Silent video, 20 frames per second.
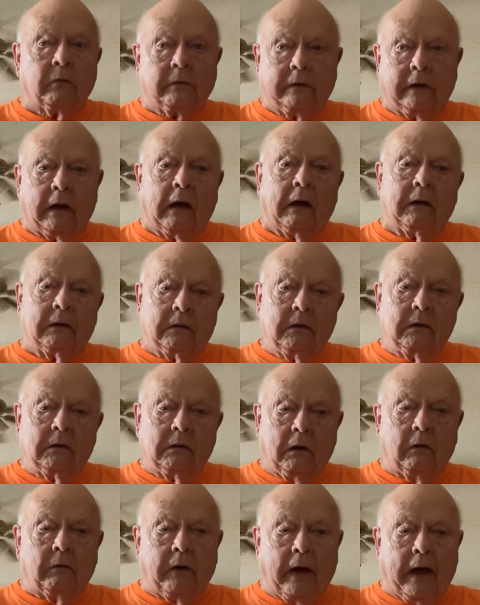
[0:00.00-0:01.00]
yeah.
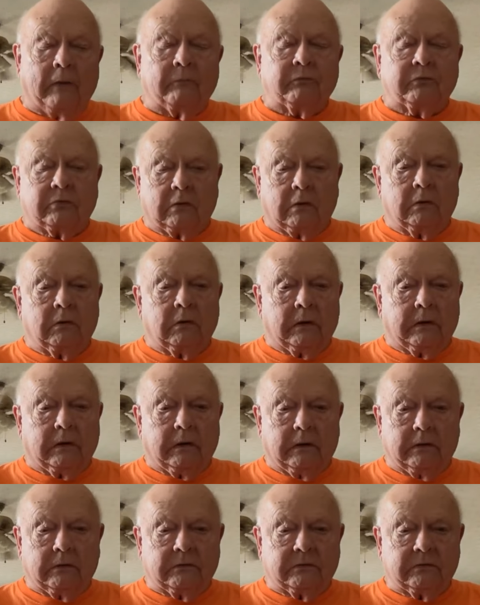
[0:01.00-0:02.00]
Oh, absolutely
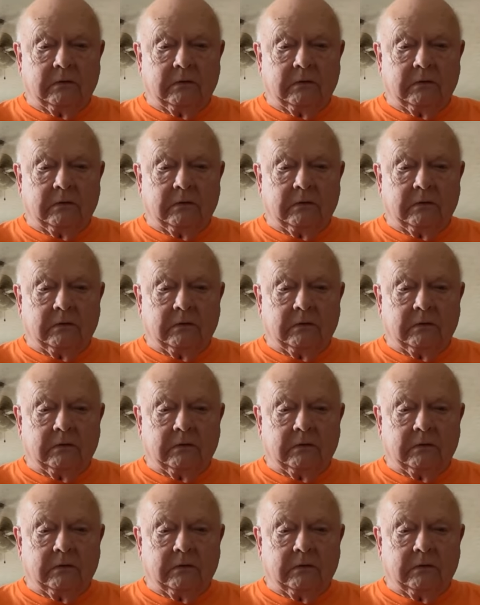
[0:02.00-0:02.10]
it is.